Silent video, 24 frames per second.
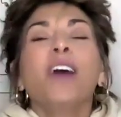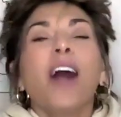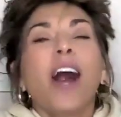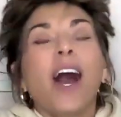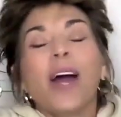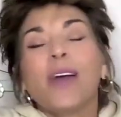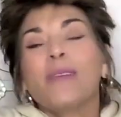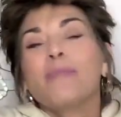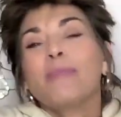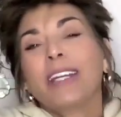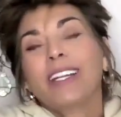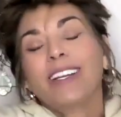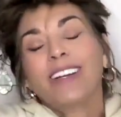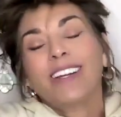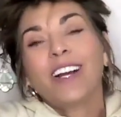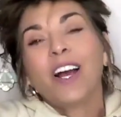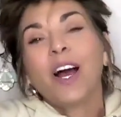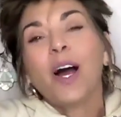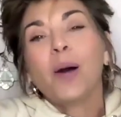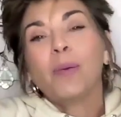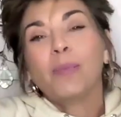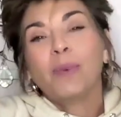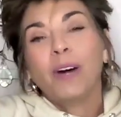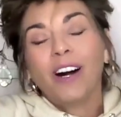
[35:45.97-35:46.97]
I mean,
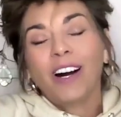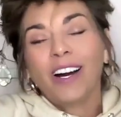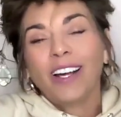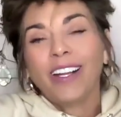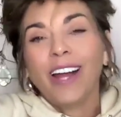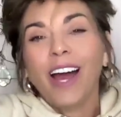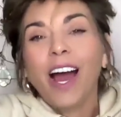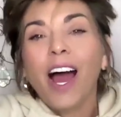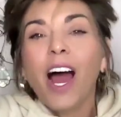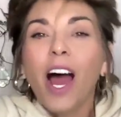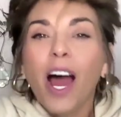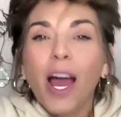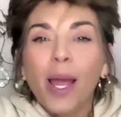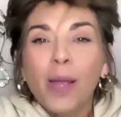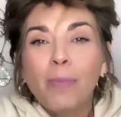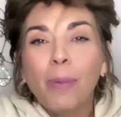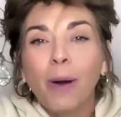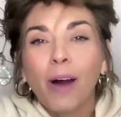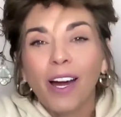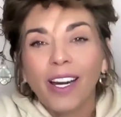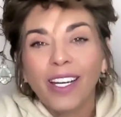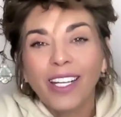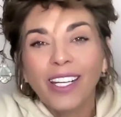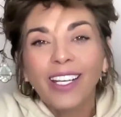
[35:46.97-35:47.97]
come on, high
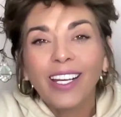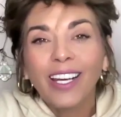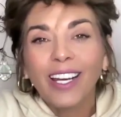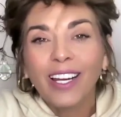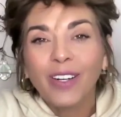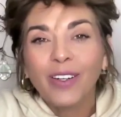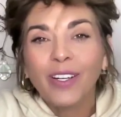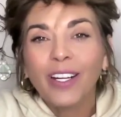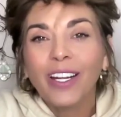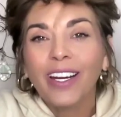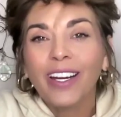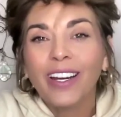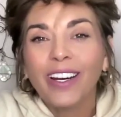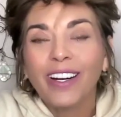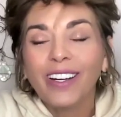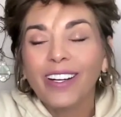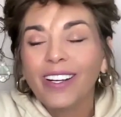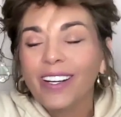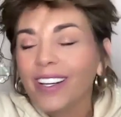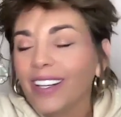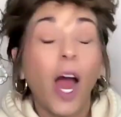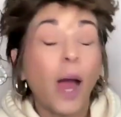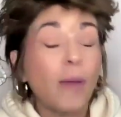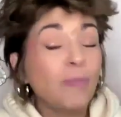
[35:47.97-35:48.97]
body count
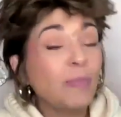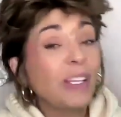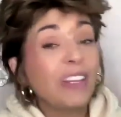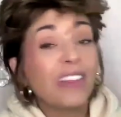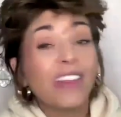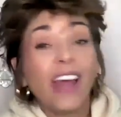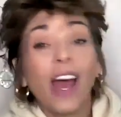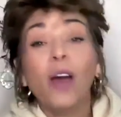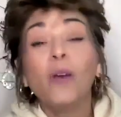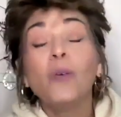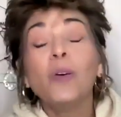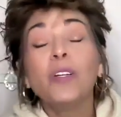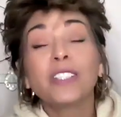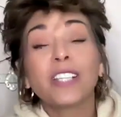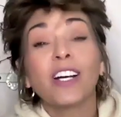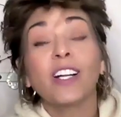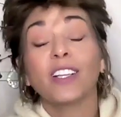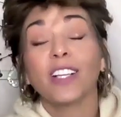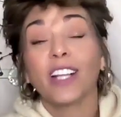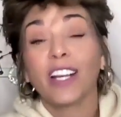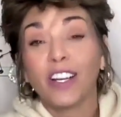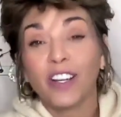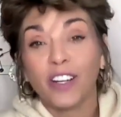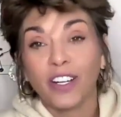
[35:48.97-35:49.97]
hair. I mean, that was
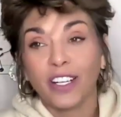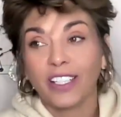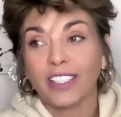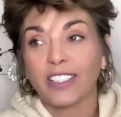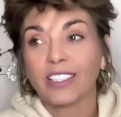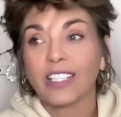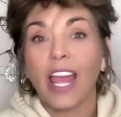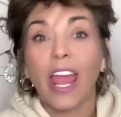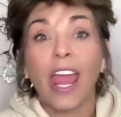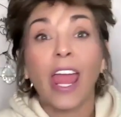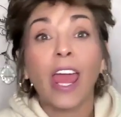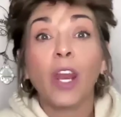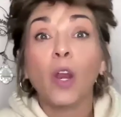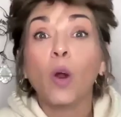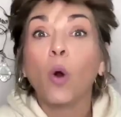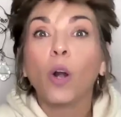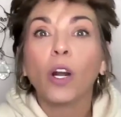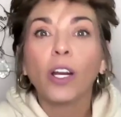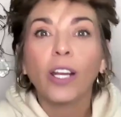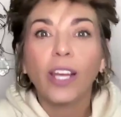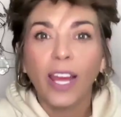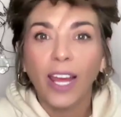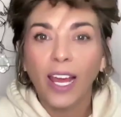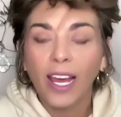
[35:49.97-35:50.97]
hilarious and
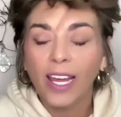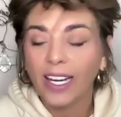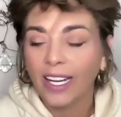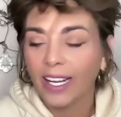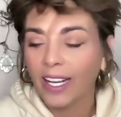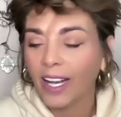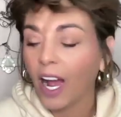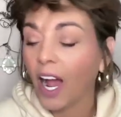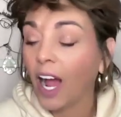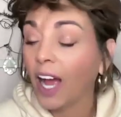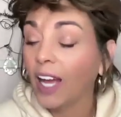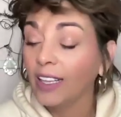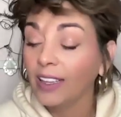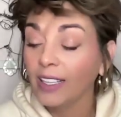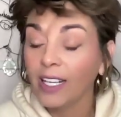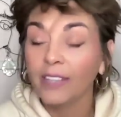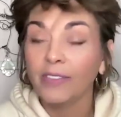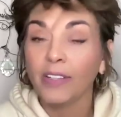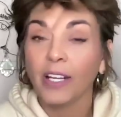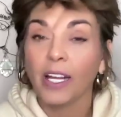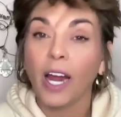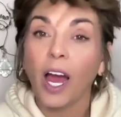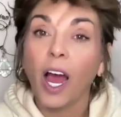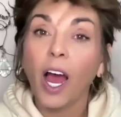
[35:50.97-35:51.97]
organic. I
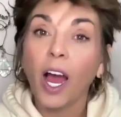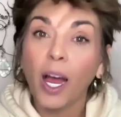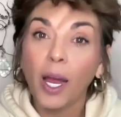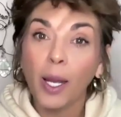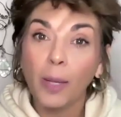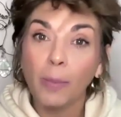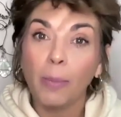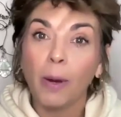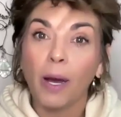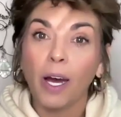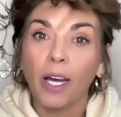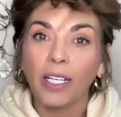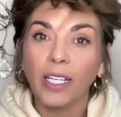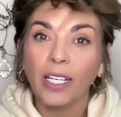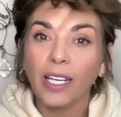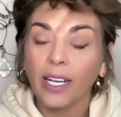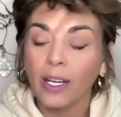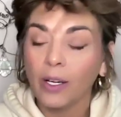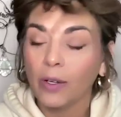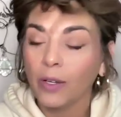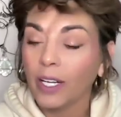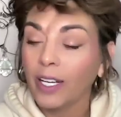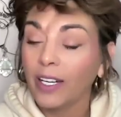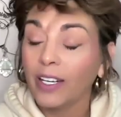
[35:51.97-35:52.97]
love it. High body
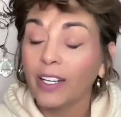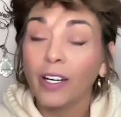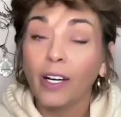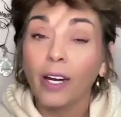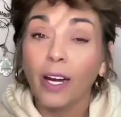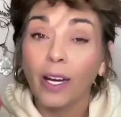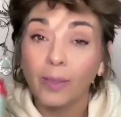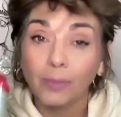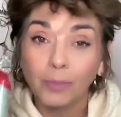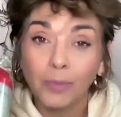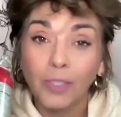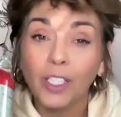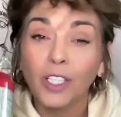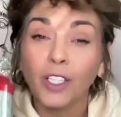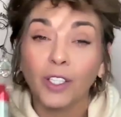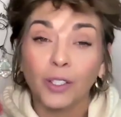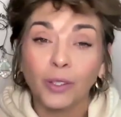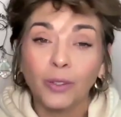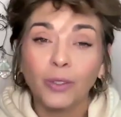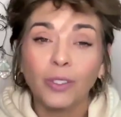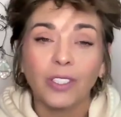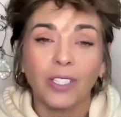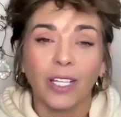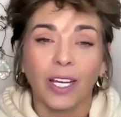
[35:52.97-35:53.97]
count hair. I'm going to
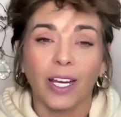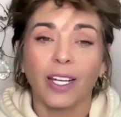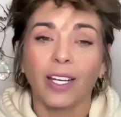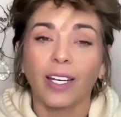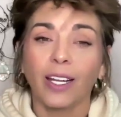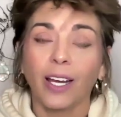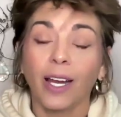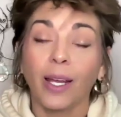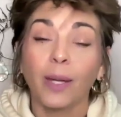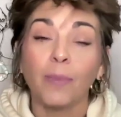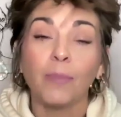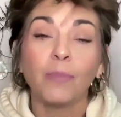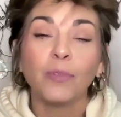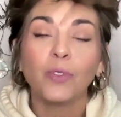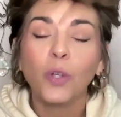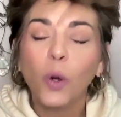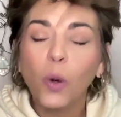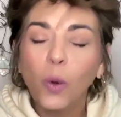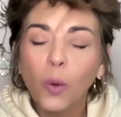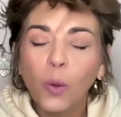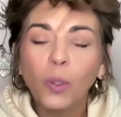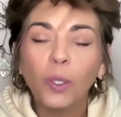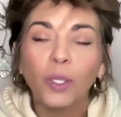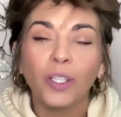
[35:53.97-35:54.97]
use that. I'm
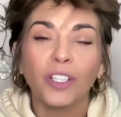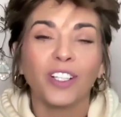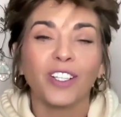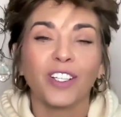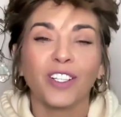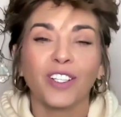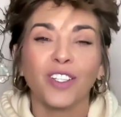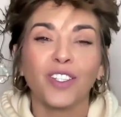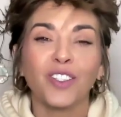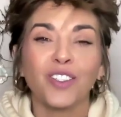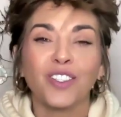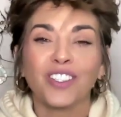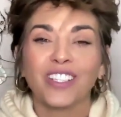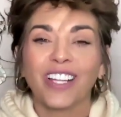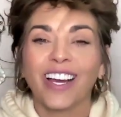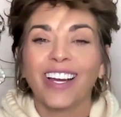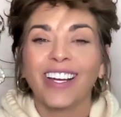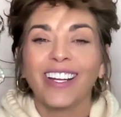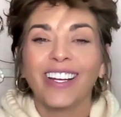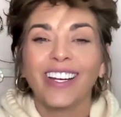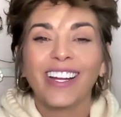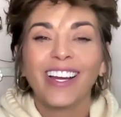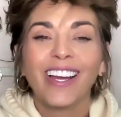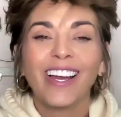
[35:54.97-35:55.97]
totally going to use
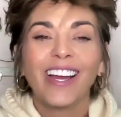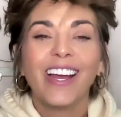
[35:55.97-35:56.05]
that.